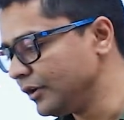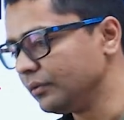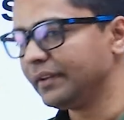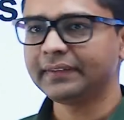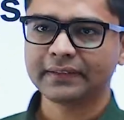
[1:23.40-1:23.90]

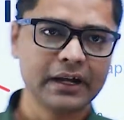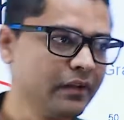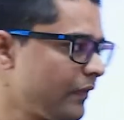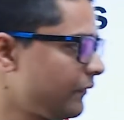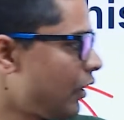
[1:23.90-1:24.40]
into this kind
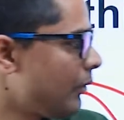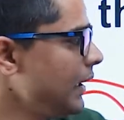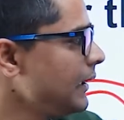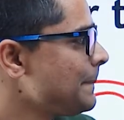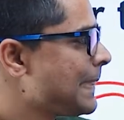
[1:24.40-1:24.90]
of a
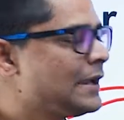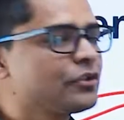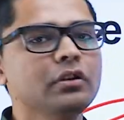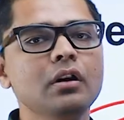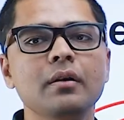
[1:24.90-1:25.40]
format.
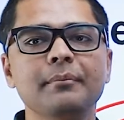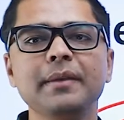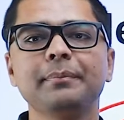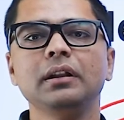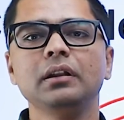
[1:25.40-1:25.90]
So
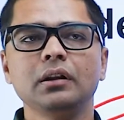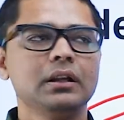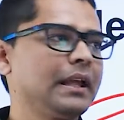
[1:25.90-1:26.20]
people